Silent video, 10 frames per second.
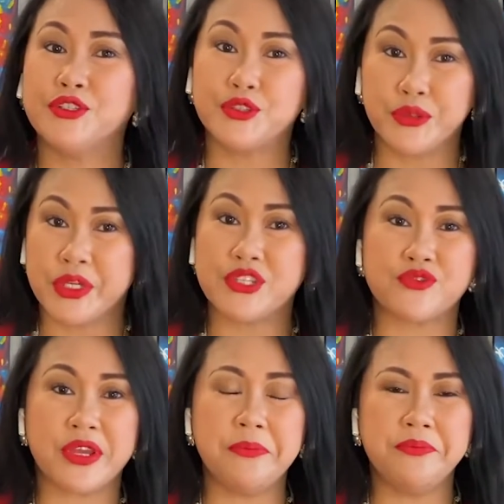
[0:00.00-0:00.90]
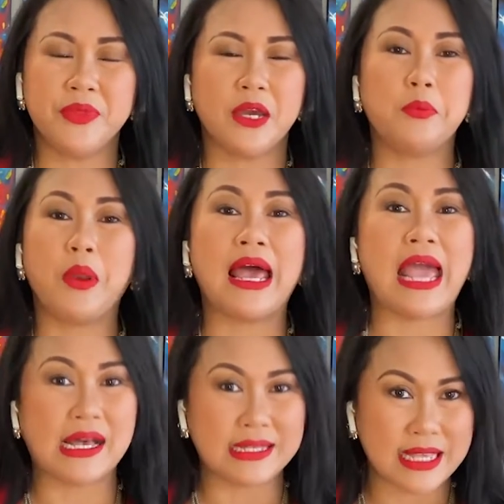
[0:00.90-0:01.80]
tourist stream, apply
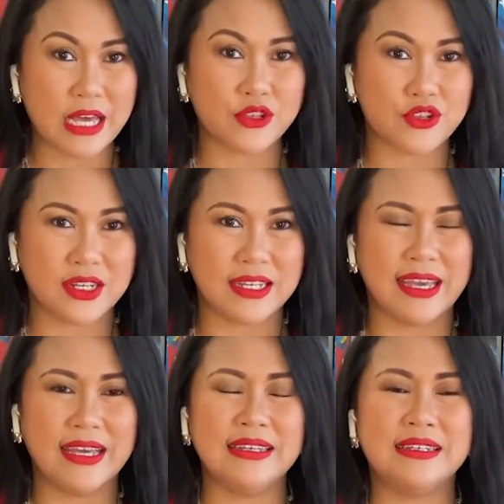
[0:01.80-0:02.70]
outside Australia,